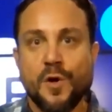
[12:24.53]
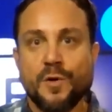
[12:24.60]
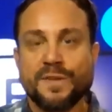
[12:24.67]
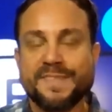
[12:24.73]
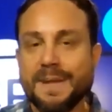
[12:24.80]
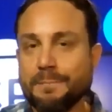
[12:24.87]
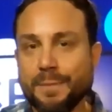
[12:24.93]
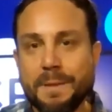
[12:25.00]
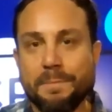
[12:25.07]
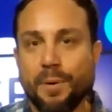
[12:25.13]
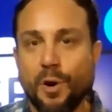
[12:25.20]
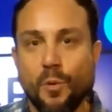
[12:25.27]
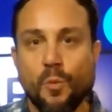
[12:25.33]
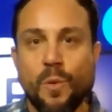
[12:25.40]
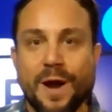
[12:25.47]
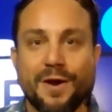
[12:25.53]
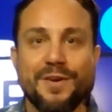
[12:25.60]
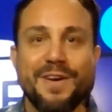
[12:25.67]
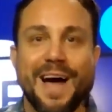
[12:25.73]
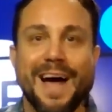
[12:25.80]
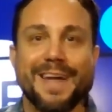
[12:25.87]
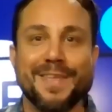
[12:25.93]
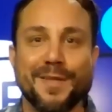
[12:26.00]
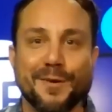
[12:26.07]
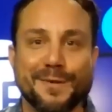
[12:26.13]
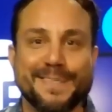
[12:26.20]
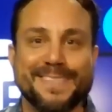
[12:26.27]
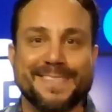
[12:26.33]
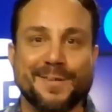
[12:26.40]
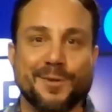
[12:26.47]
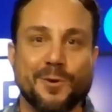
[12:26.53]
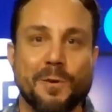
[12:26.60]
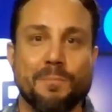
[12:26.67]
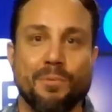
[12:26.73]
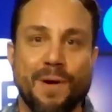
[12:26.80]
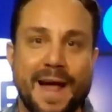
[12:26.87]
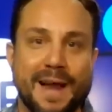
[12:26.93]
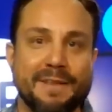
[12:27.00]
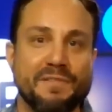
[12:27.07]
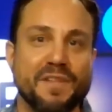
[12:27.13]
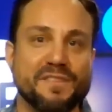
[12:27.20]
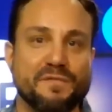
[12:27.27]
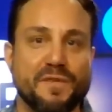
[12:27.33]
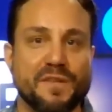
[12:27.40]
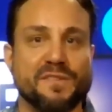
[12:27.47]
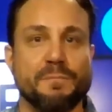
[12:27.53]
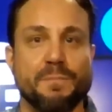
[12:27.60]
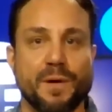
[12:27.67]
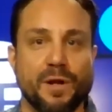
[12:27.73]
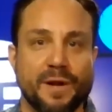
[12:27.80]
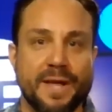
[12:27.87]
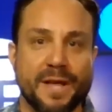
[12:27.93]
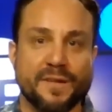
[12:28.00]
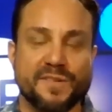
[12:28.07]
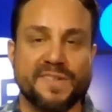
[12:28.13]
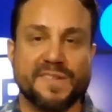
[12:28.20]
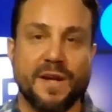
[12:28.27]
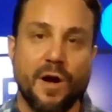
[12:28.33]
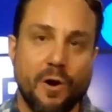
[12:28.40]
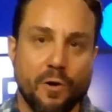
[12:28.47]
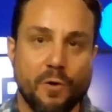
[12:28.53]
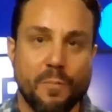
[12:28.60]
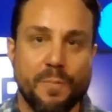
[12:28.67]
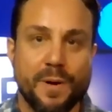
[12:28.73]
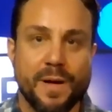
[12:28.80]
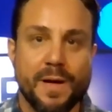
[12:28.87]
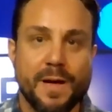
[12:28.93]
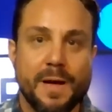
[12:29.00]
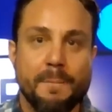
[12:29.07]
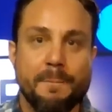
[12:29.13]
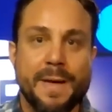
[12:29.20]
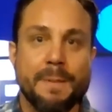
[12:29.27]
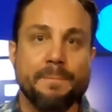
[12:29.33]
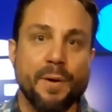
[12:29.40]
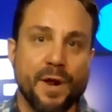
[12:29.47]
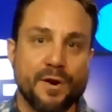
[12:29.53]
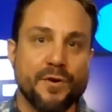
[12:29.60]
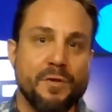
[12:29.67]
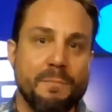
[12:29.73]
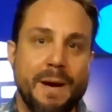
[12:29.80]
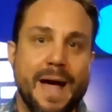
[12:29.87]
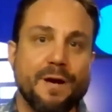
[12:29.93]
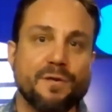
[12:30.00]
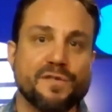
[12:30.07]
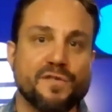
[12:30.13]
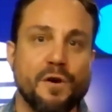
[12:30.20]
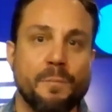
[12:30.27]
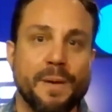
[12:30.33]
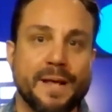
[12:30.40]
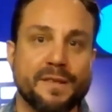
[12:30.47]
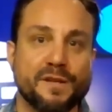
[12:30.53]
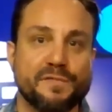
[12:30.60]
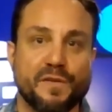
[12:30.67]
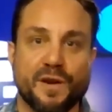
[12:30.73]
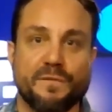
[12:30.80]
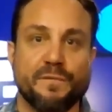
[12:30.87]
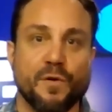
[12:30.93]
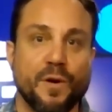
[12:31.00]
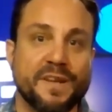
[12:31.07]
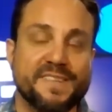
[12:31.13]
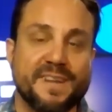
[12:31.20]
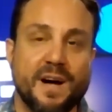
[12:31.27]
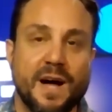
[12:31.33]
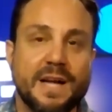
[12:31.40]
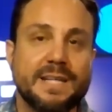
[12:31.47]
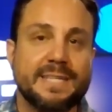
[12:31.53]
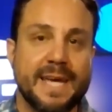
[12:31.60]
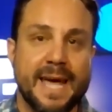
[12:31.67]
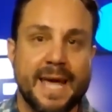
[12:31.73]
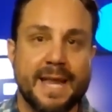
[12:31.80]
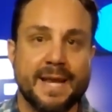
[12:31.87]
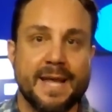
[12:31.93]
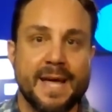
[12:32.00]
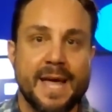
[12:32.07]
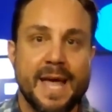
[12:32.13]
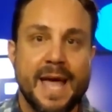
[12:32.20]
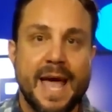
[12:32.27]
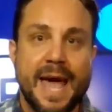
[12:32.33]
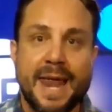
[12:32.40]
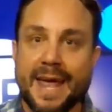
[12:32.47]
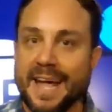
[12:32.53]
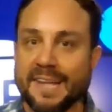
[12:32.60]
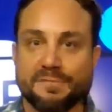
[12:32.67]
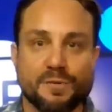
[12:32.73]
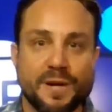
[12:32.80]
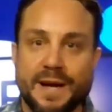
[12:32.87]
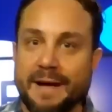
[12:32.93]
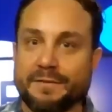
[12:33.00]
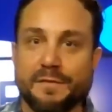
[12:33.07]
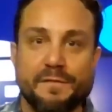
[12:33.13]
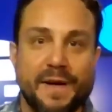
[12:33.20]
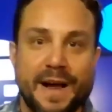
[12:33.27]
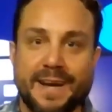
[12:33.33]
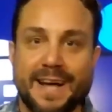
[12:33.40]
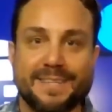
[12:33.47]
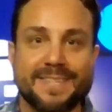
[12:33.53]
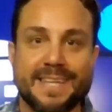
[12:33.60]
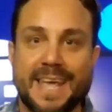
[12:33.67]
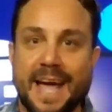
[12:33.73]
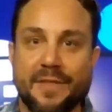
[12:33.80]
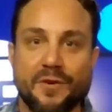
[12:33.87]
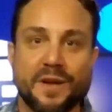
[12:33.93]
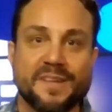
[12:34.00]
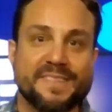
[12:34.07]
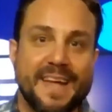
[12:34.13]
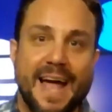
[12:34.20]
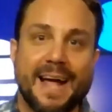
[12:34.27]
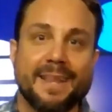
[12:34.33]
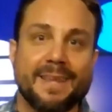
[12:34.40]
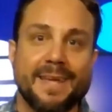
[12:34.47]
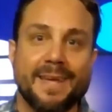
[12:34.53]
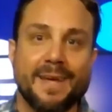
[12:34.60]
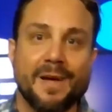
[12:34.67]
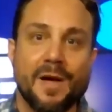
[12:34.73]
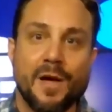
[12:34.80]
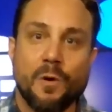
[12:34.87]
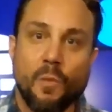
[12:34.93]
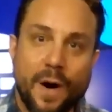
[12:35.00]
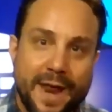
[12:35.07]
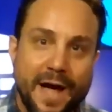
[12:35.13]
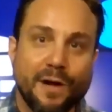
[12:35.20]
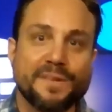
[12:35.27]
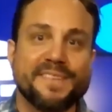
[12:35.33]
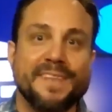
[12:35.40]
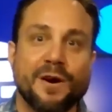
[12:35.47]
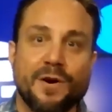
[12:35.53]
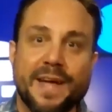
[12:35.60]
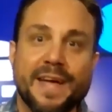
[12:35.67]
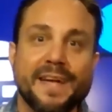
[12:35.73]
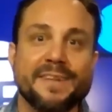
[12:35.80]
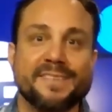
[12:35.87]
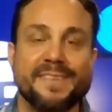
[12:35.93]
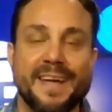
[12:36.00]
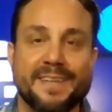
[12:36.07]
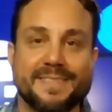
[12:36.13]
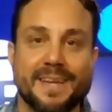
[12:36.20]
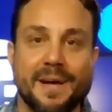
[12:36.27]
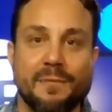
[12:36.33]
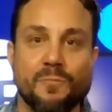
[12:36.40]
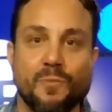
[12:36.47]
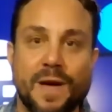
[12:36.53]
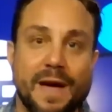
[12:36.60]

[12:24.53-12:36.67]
simply put, we're not used to a brand of this visibility and scope being put under the microscope like this for its content. And I guess we're going to have to find out together exactly what else there is that we